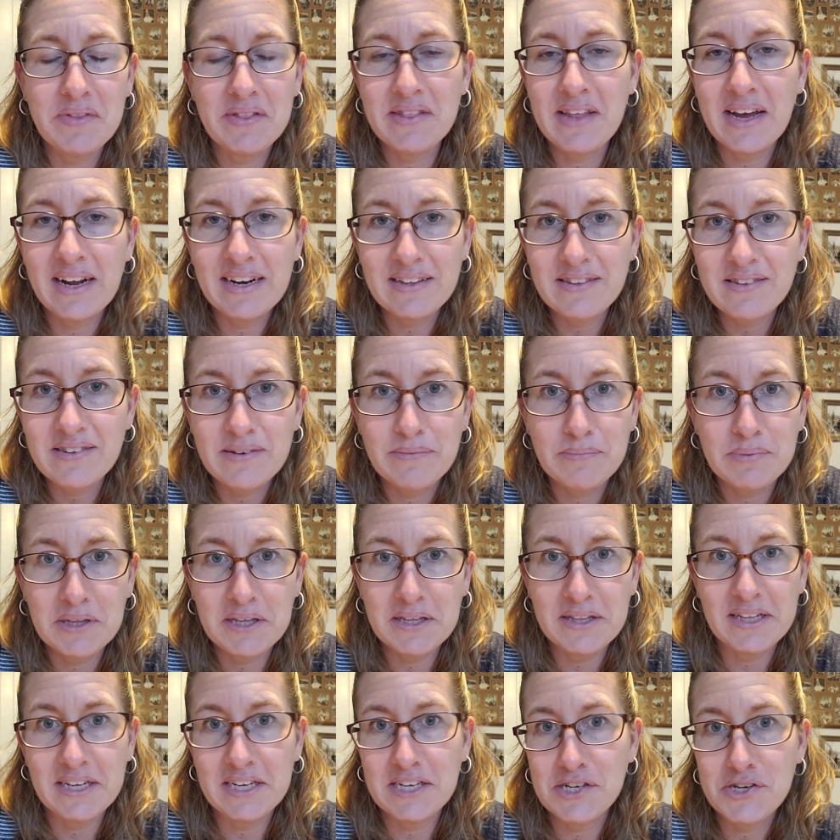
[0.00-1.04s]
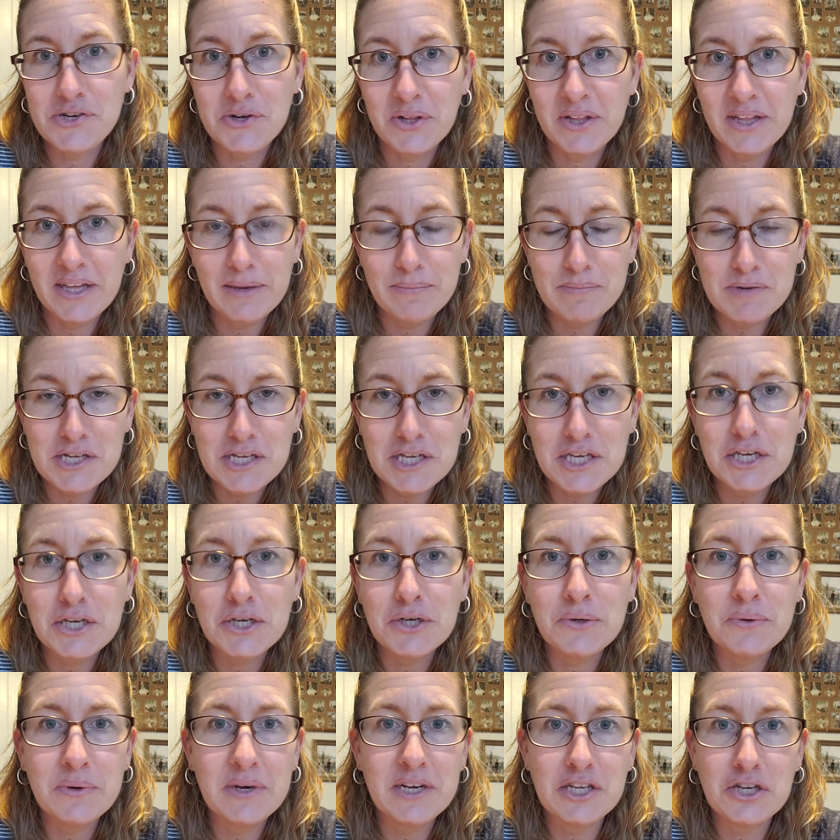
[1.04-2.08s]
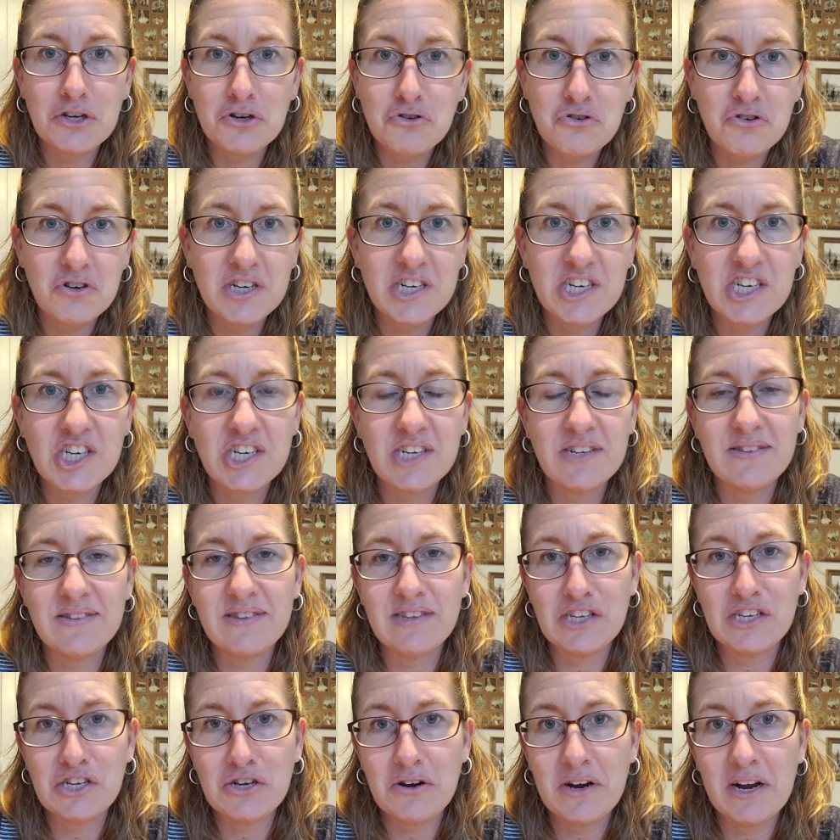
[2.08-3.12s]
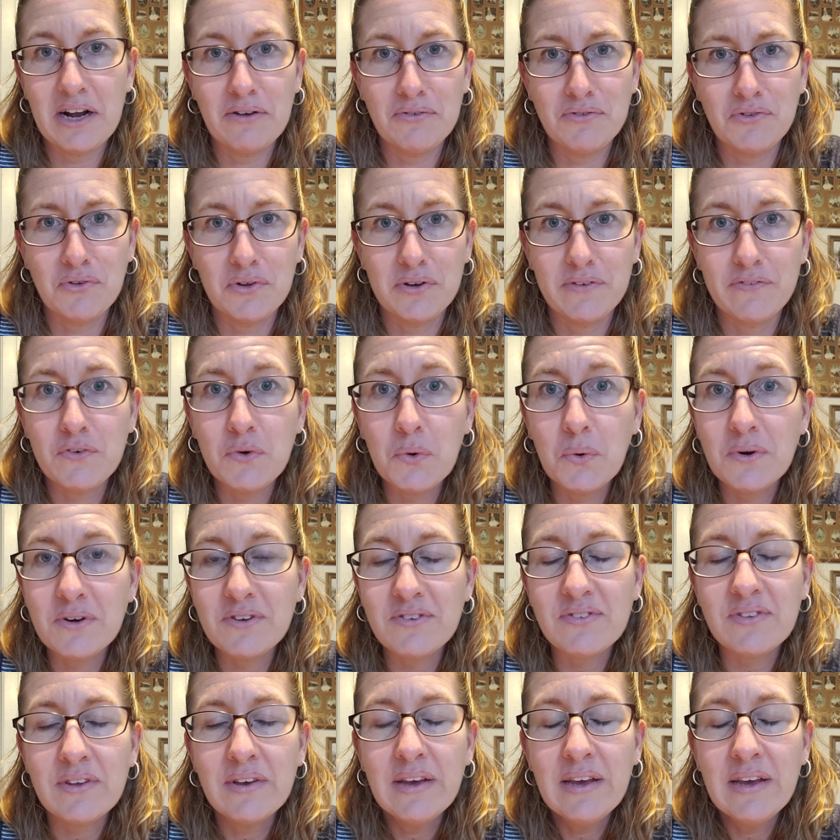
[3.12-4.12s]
That is completely and totally up to you and your traditions and your household, of course.